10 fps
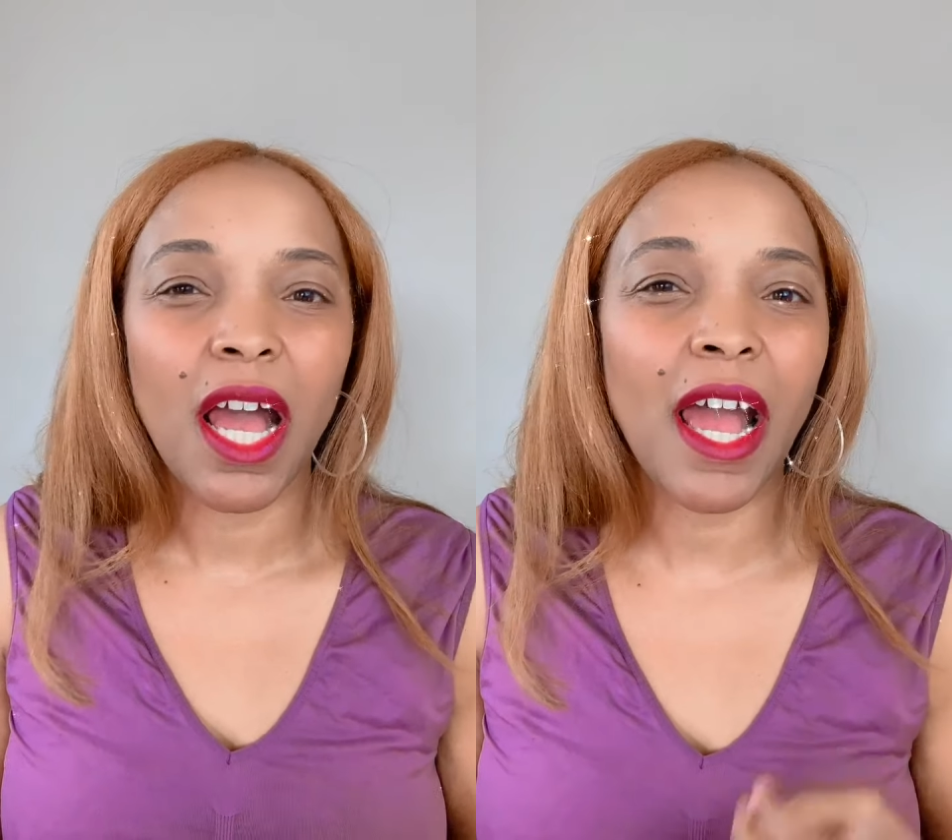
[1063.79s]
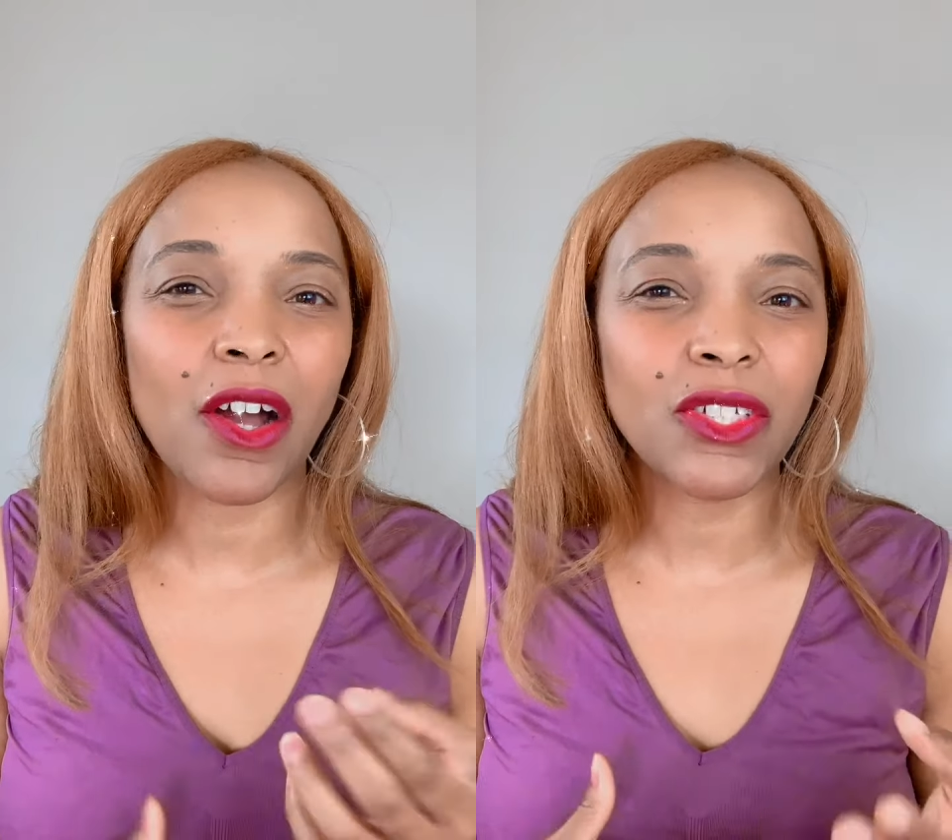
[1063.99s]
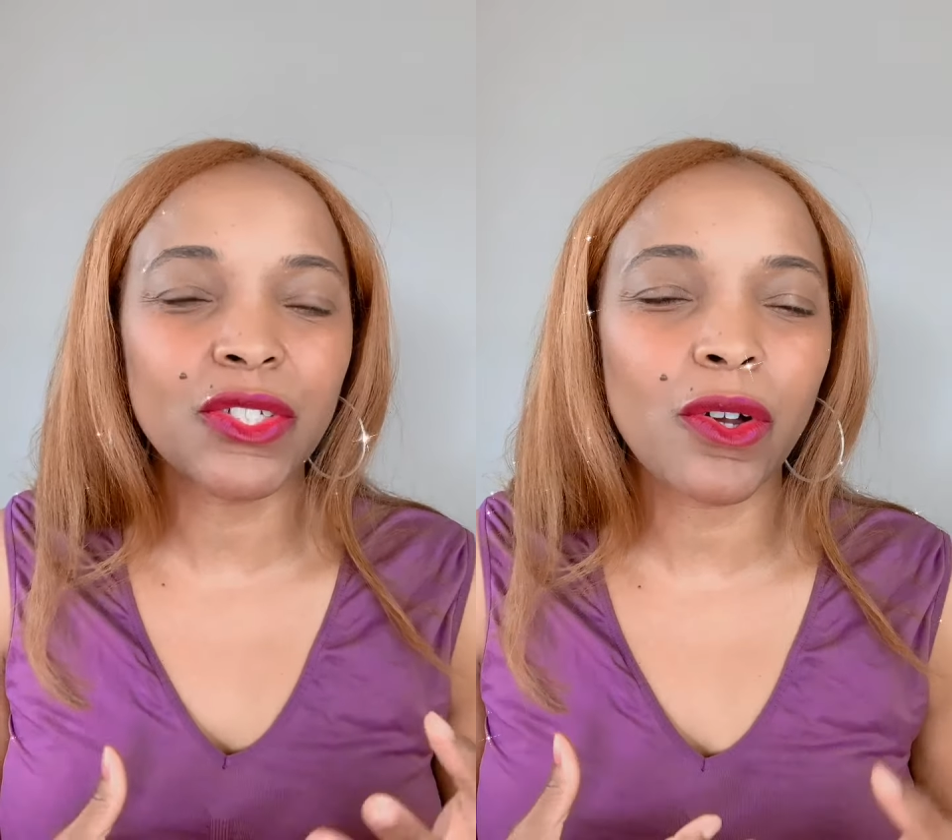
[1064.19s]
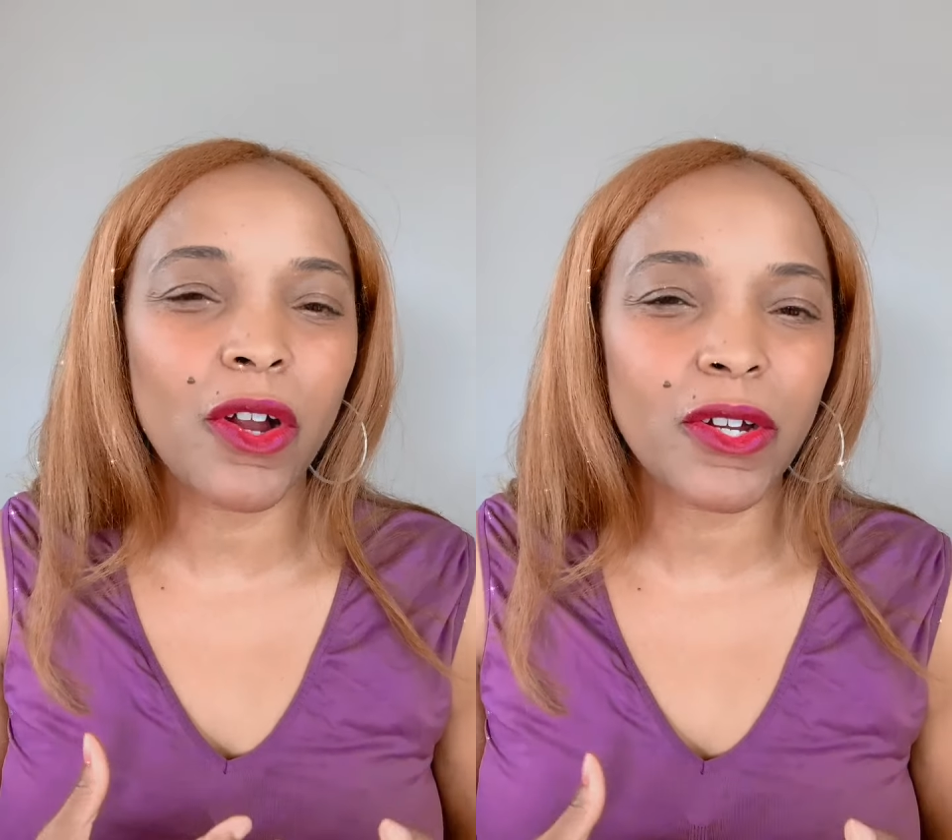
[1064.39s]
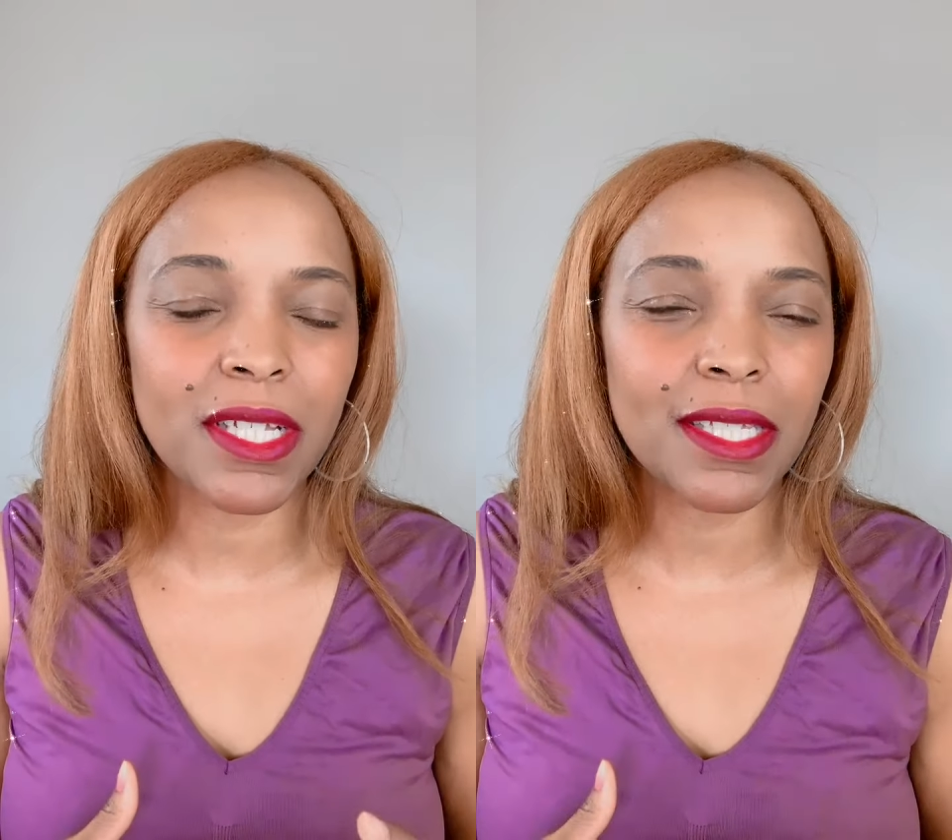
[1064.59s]
I also
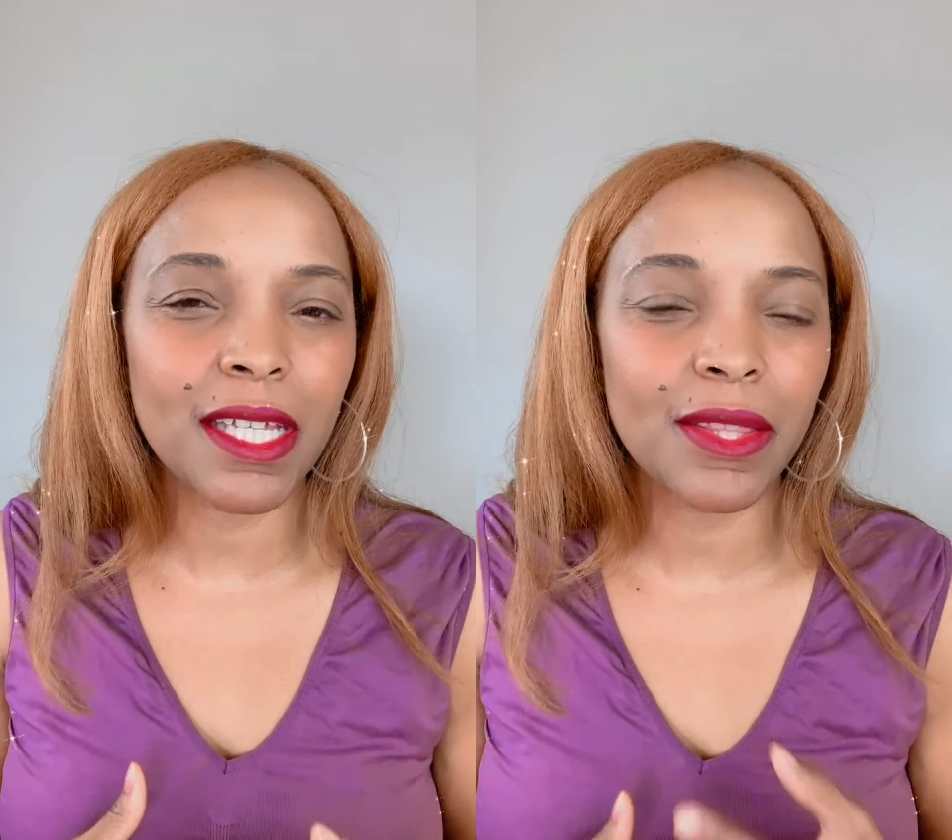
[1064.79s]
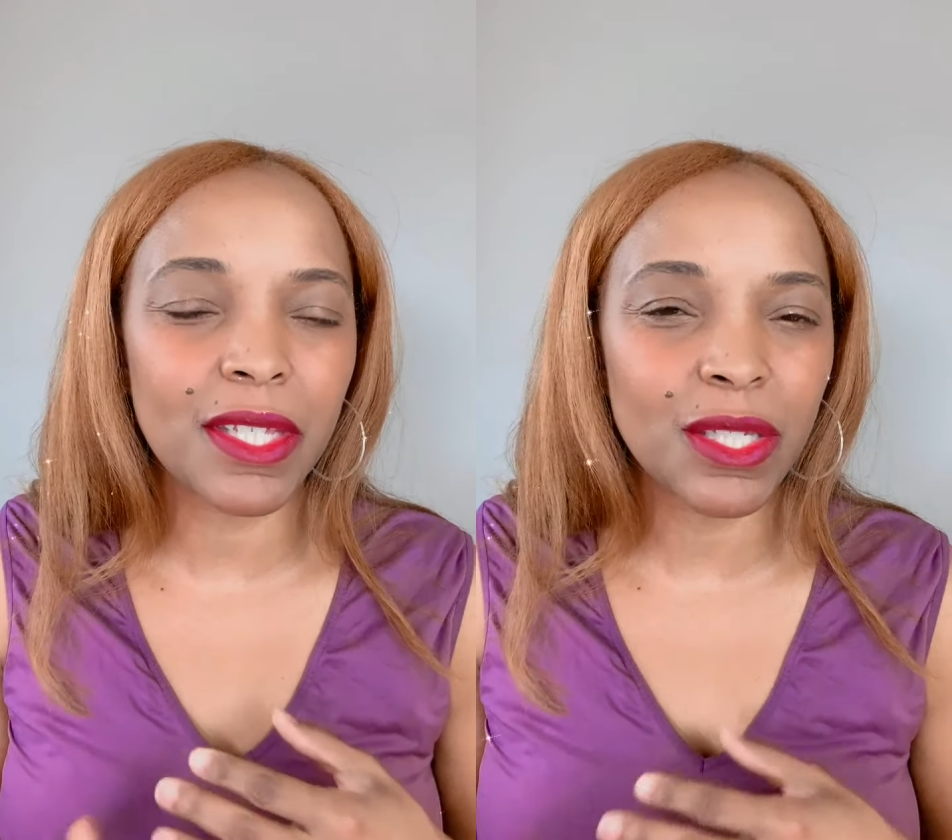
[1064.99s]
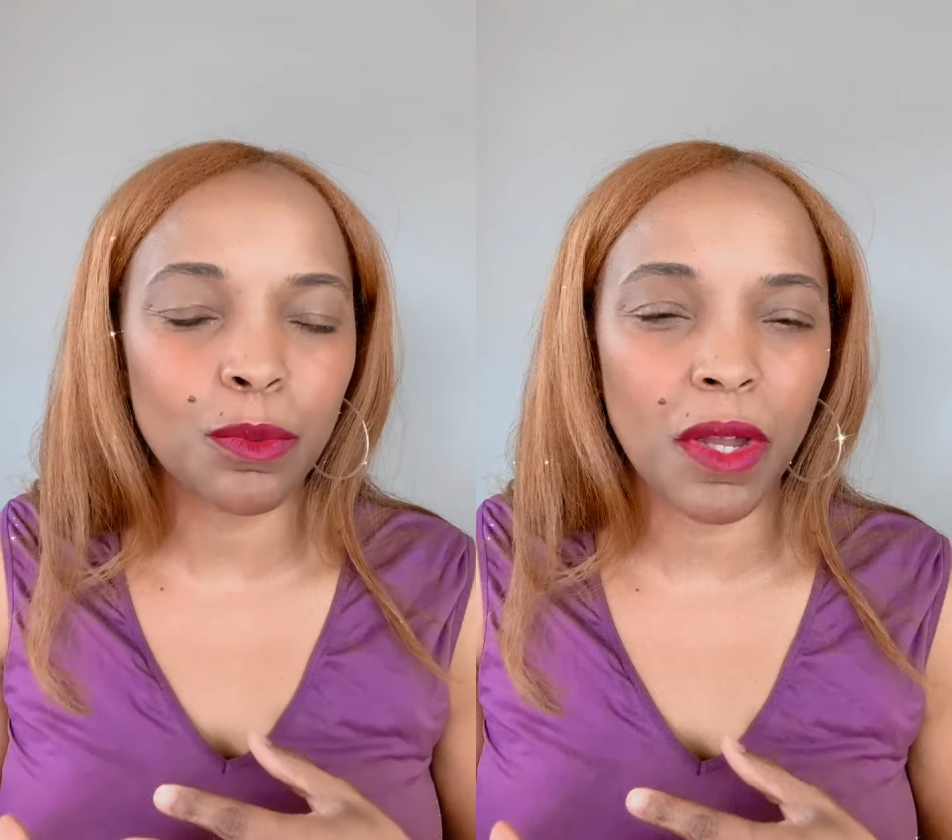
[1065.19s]
heard it said this